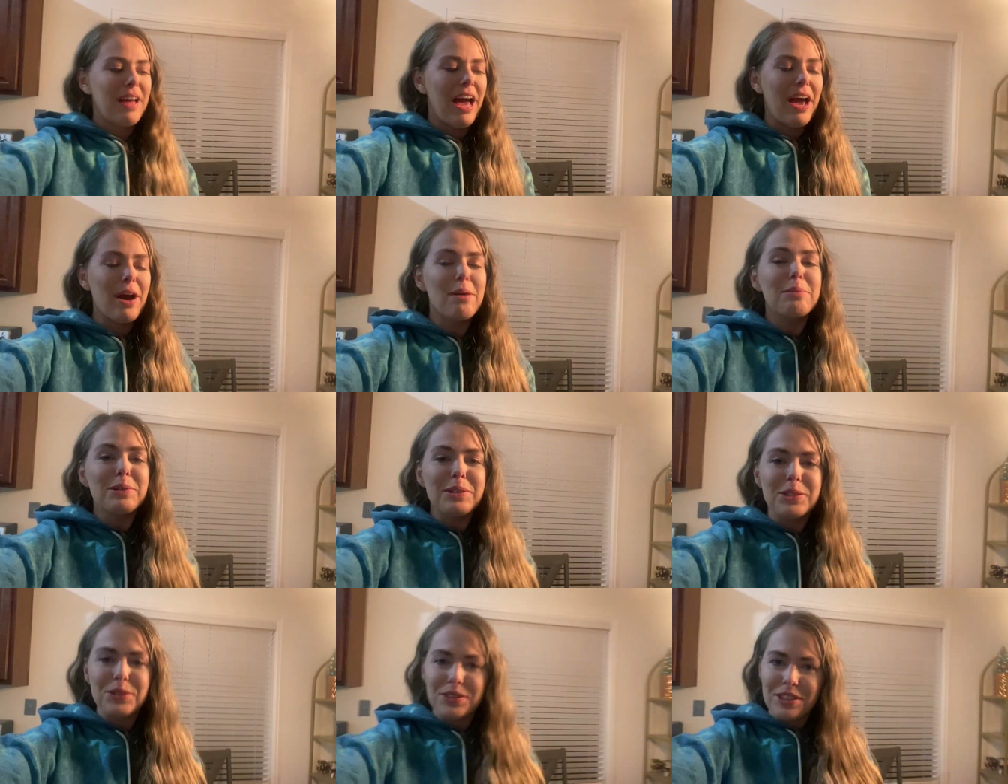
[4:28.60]
I hope
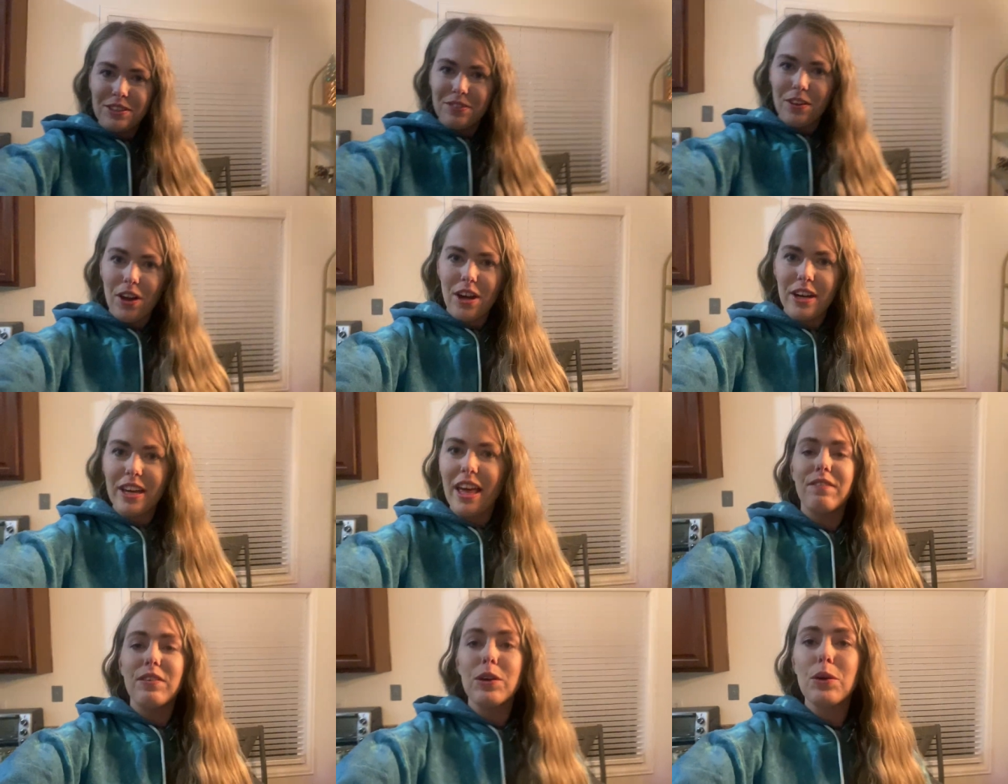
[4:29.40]
you enjoyed this
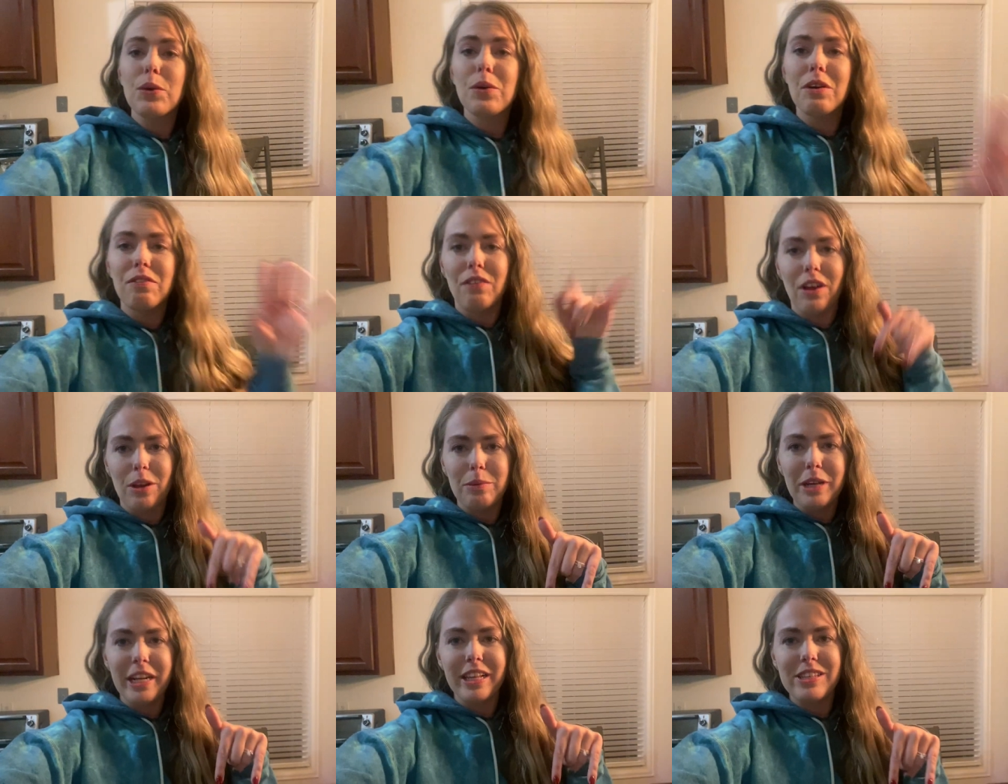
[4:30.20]
vlog. If you
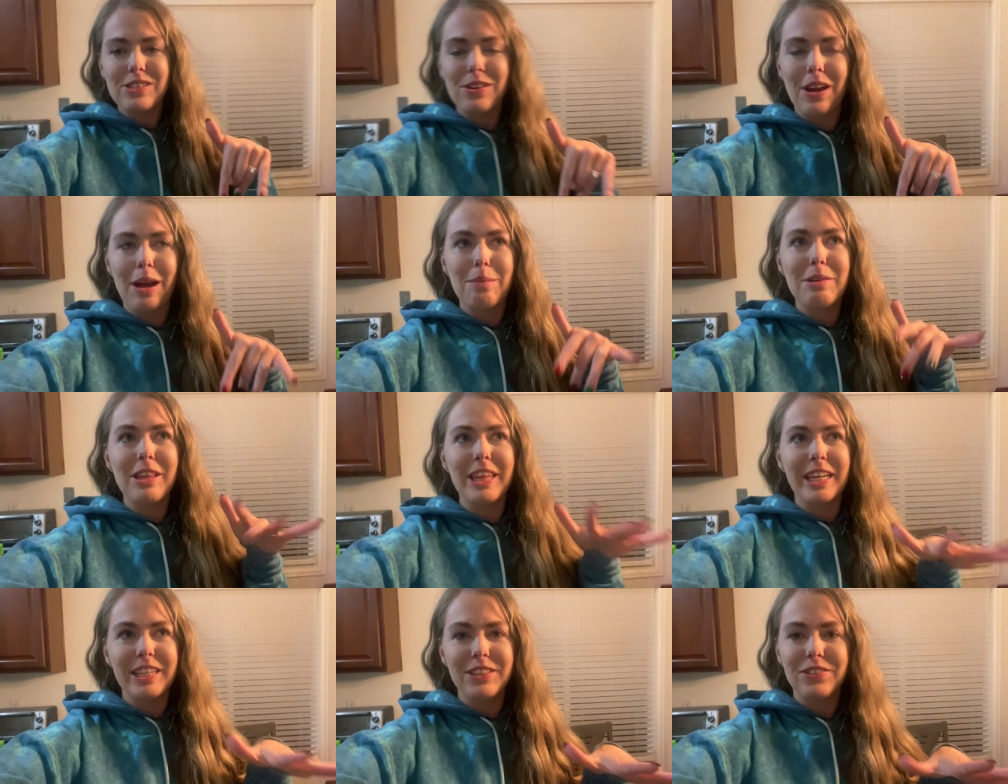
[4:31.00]
follow me on
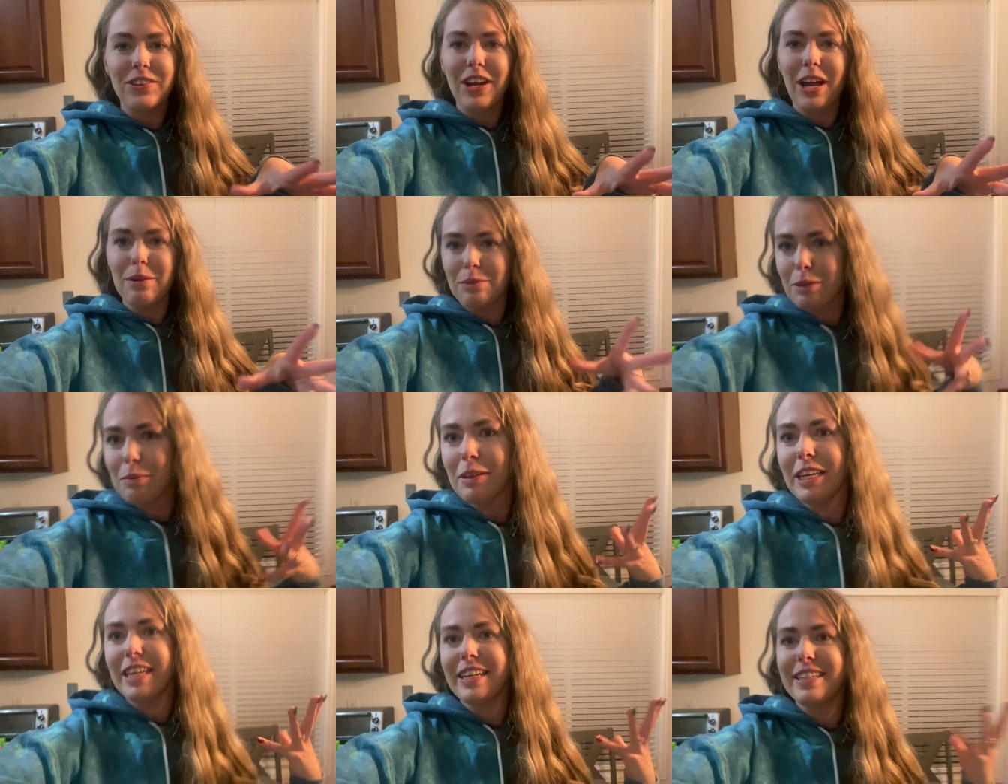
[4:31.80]
Instagram, thanks for helping
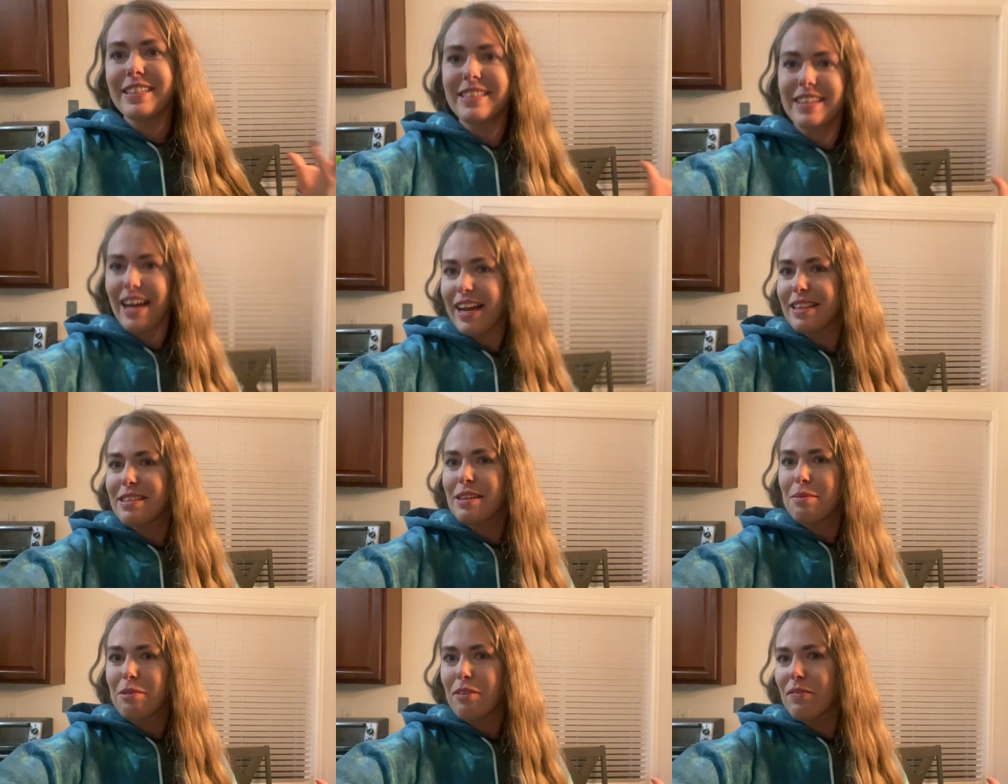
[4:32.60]
me decide
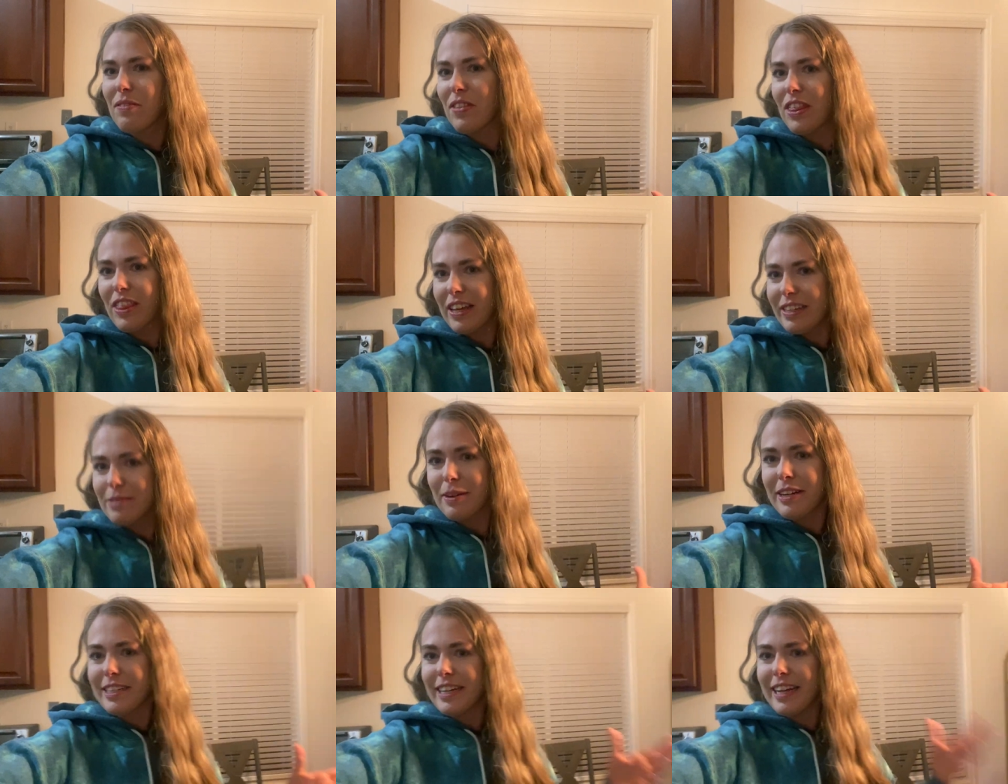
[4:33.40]
some of the things
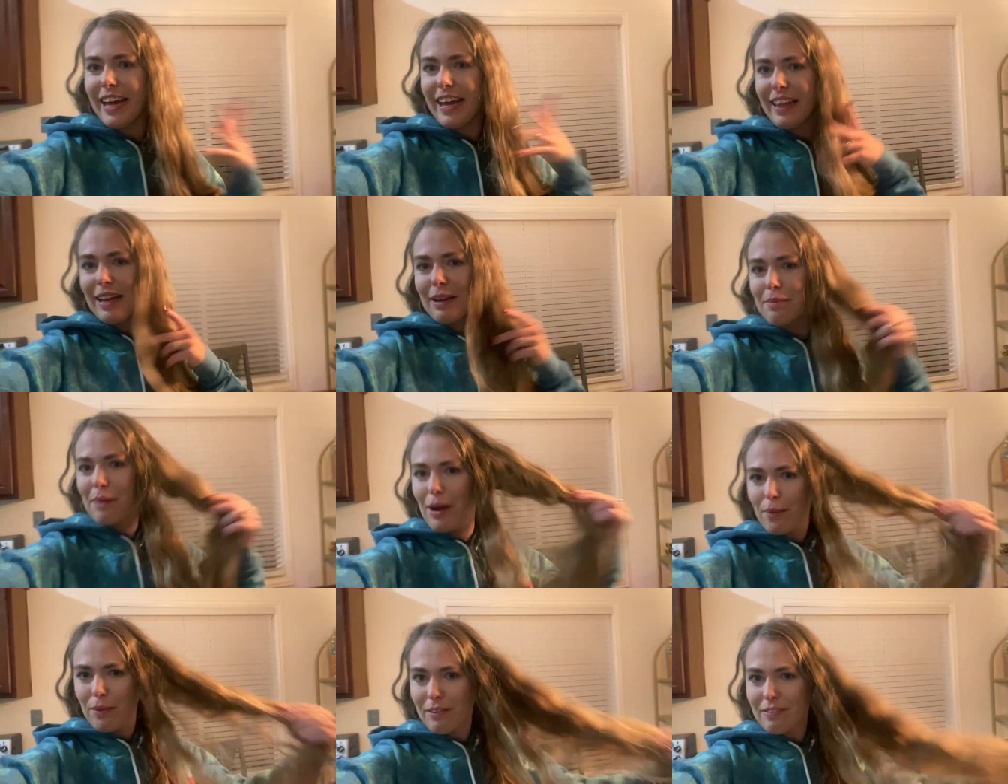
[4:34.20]
about today, like
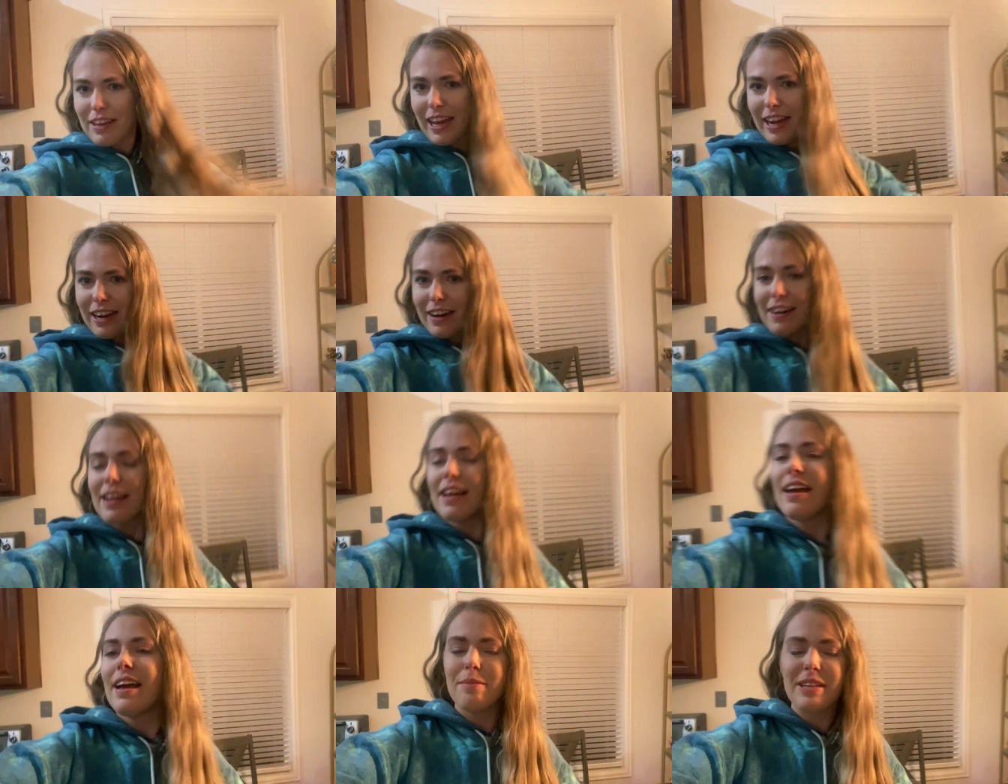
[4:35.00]
my wavy hair
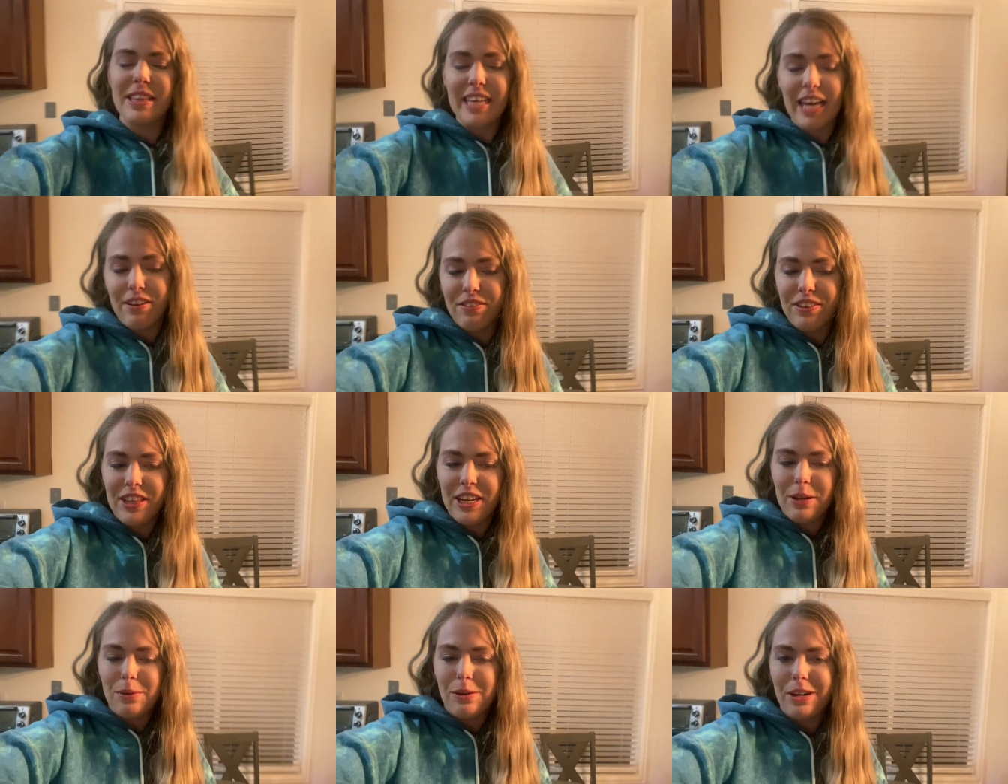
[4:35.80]
and the outfit that
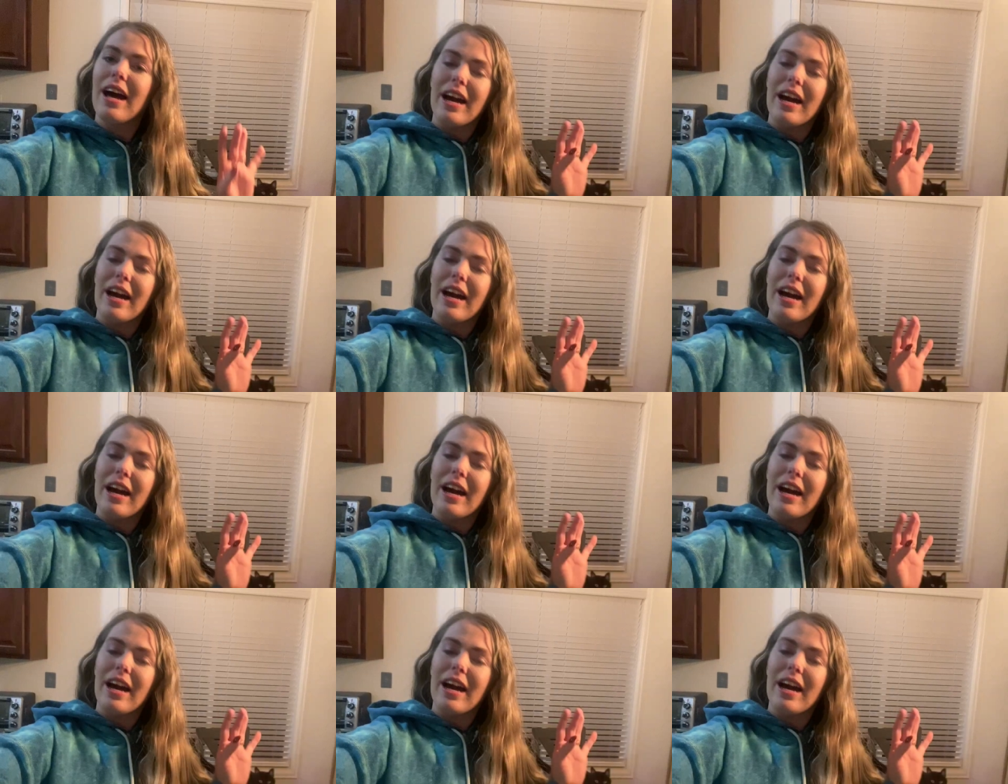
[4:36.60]
I wore.